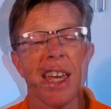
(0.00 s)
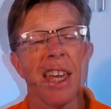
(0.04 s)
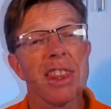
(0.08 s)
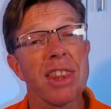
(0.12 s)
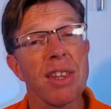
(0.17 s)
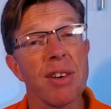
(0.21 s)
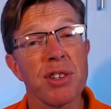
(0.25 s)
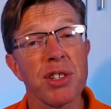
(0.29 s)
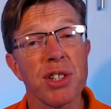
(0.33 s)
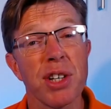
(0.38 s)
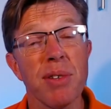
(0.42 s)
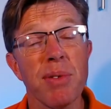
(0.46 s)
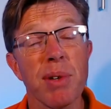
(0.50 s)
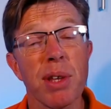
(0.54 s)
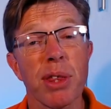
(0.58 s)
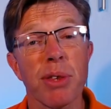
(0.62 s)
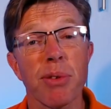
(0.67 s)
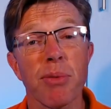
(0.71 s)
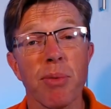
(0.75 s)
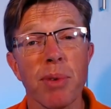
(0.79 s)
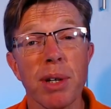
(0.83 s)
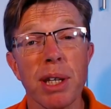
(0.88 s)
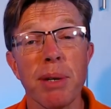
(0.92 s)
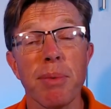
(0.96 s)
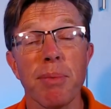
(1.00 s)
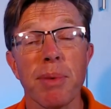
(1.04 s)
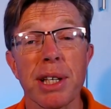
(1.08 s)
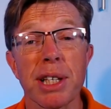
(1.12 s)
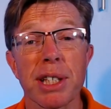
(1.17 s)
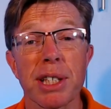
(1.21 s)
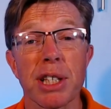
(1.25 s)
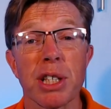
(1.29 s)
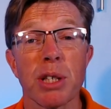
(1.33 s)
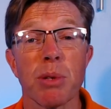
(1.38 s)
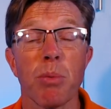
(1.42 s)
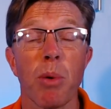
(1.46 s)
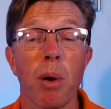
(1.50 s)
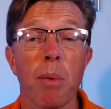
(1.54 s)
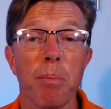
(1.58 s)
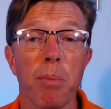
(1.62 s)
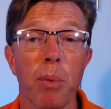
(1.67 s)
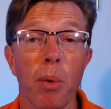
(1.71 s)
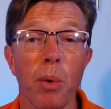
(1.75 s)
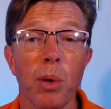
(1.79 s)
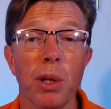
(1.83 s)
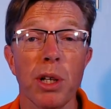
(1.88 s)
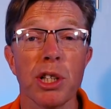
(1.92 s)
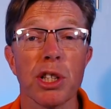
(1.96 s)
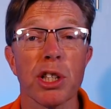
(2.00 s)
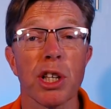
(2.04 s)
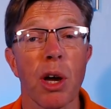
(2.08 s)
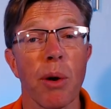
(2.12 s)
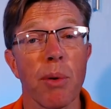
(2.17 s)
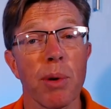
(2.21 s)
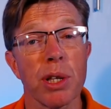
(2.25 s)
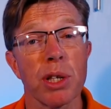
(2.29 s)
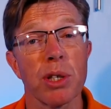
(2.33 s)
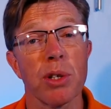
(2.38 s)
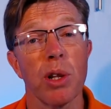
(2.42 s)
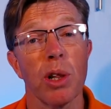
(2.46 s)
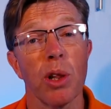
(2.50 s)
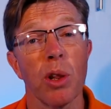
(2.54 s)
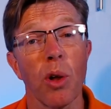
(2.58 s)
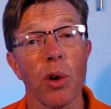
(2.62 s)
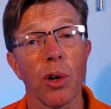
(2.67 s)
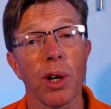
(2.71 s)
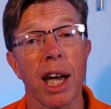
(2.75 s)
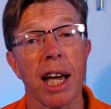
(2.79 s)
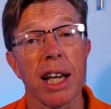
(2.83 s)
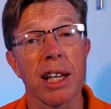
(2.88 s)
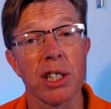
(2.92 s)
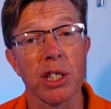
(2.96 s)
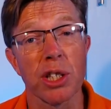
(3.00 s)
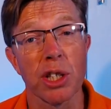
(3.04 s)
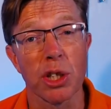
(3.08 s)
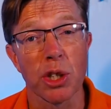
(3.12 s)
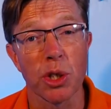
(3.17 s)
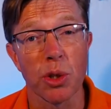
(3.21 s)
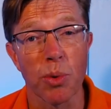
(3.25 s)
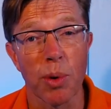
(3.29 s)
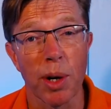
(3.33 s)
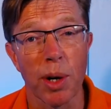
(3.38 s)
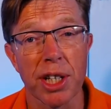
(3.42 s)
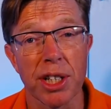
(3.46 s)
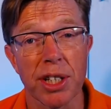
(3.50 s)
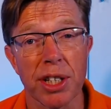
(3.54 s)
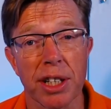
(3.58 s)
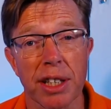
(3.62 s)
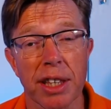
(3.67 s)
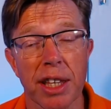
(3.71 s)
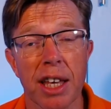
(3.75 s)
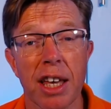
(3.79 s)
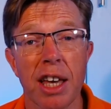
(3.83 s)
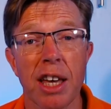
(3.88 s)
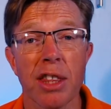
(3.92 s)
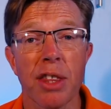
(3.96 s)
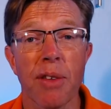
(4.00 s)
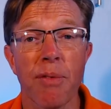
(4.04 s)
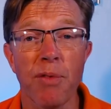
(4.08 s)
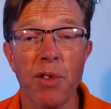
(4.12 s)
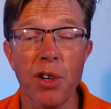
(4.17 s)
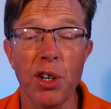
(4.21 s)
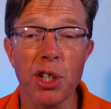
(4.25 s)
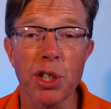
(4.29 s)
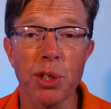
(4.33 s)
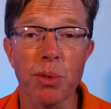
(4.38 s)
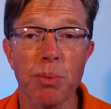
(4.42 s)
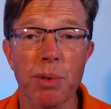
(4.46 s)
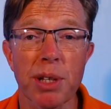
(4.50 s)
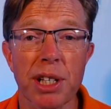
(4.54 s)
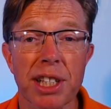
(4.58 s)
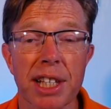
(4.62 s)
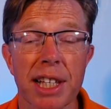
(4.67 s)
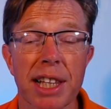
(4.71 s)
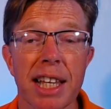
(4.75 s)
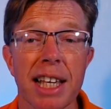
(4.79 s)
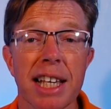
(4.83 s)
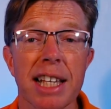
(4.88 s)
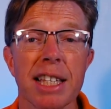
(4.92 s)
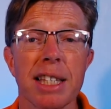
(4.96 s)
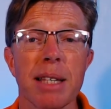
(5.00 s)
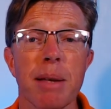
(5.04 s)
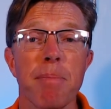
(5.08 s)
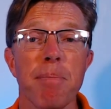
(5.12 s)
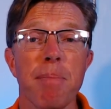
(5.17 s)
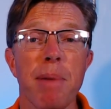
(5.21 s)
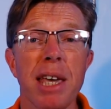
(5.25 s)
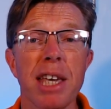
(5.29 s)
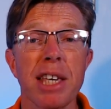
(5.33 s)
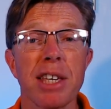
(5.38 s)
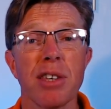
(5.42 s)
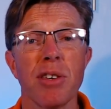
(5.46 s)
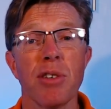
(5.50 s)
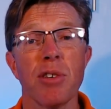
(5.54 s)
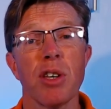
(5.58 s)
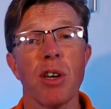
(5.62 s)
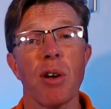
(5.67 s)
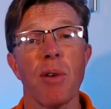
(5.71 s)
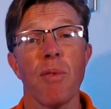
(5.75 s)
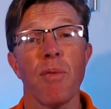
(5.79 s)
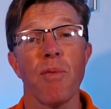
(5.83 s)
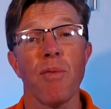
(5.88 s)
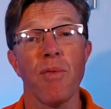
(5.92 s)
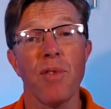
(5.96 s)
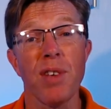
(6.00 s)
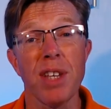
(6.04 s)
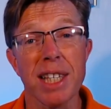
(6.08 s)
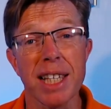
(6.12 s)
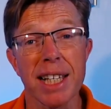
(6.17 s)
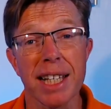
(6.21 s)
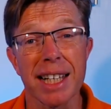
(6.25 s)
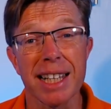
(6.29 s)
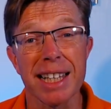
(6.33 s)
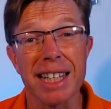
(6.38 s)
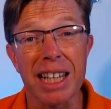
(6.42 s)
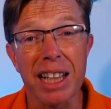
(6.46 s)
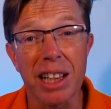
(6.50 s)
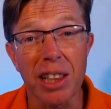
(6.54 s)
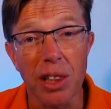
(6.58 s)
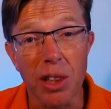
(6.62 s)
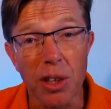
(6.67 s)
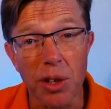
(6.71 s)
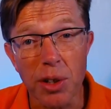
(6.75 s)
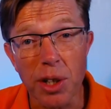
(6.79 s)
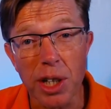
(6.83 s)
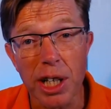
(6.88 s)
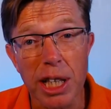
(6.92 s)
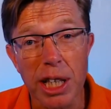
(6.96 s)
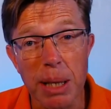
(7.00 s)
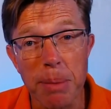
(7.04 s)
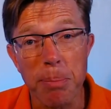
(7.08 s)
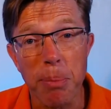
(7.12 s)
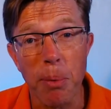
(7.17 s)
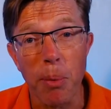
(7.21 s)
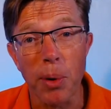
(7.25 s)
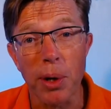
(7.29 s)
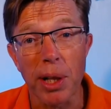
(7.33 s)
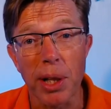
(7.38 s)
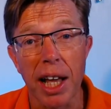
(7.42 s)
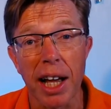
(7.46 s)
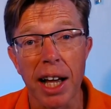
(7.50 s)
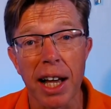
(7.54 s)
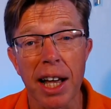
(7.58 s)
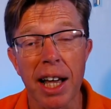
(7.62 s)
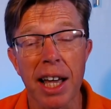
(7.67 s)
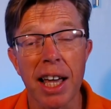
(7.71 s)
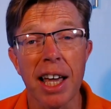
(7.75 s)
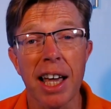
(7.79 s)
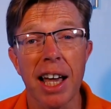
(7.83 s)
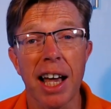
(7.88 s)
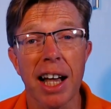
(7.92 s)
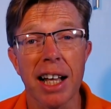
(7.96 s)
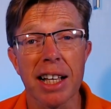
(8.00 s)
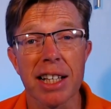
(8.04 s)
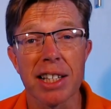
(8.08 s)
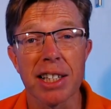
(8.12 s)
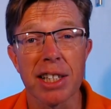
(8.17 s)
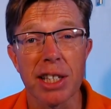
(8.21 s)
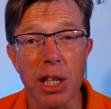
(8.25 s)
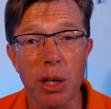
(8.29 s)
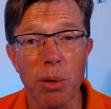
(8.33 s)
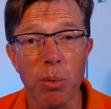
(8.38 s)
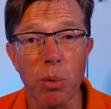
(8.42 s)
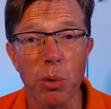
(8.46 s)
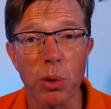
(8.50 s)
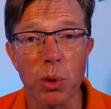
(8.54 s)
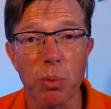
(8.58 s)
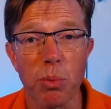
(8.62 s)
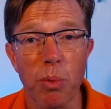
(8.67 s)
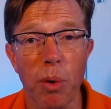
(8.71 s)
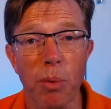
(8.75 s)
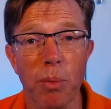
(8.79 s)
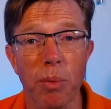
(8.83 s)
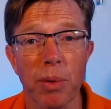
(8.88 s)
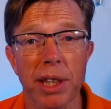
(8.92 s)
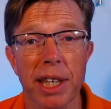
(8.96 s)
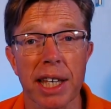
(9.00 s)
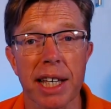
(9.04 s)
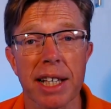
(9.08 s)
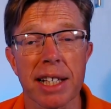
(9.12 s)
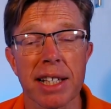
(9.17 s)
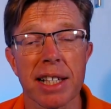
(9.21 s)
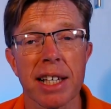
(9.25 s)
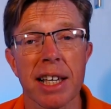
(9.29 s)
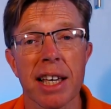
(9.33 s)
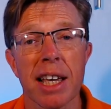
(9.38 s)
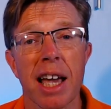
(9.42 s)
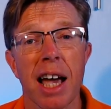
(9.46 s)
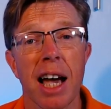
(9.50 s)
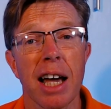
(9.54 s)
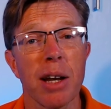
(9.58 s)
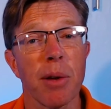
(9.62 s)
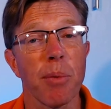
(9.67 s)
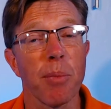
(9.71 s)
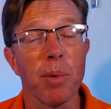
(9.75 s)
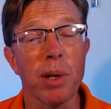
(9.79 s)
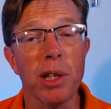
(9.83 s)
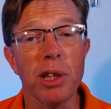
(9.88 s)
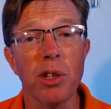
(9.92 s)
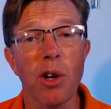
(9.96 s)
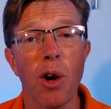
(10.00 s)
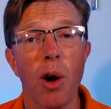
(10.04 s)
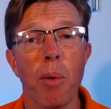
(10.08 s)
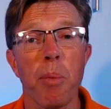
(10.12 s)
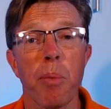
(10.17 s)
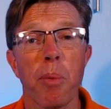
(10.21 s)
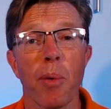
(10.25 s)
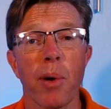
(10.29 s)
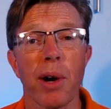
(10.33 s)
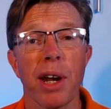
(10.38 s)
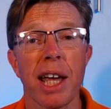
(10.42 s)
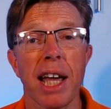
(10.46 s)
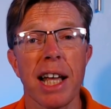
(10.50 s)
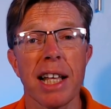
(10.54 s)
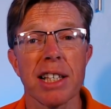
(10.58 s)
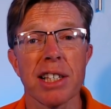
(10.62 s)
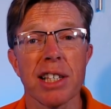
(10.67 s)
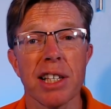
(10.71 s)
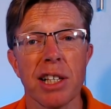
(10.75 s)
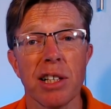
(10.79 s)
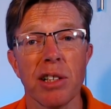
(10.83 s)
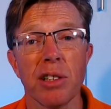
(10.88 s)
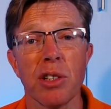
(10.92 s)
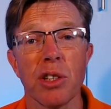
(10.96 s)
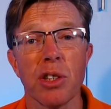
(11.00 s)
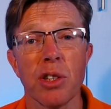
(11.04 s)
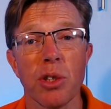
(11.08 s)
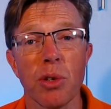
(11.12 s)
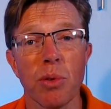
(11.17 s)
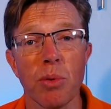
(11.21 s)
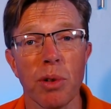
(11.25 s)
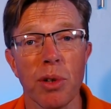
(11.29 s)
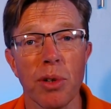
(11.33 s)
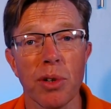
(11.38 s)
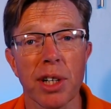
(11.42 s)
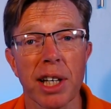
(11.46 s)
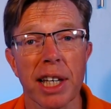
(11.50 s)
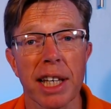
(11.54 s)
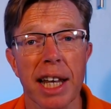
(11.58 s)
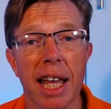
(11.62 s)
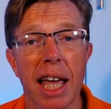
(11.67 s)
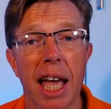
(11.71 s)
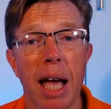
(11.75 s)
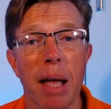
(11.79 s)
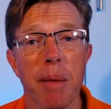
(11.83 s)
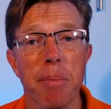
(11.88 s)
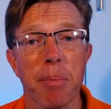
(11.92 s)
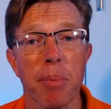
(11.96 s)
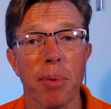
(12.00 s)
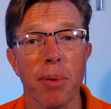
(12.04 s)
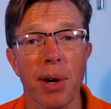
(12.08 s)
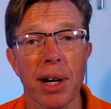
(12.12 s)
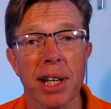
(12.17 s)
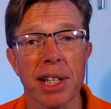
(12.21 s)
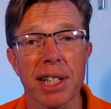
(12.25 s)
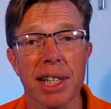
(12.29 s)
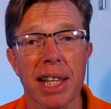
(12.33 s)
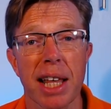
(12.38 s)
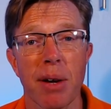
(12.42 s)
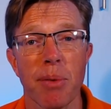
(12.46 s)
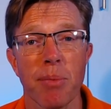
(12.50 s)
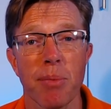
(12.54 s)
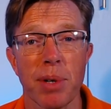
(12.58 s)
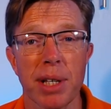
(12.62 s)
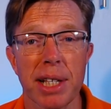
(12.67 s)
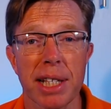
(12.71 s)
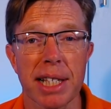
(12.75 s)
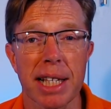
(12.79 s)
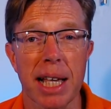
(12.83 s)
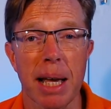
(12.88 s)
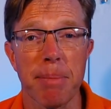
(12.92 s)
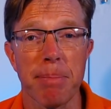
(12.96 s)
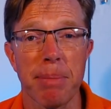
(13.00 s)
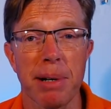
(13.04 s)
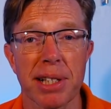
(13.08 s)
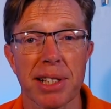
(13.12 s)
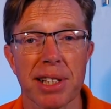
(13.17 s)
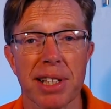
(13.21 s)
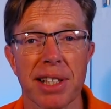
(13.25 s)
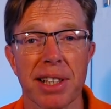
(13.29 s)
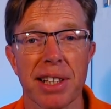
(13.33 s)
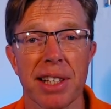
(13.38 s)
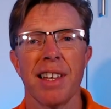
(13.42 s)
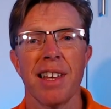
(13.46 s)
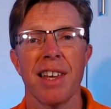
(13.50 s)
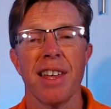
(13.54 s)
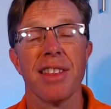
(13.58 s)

There are generally three reasons why boilers go into a lockout situation. The first reason is to make you go and physically look at the boiler and see what's wrong with it, and it will not operate until you look at it and press that reset button.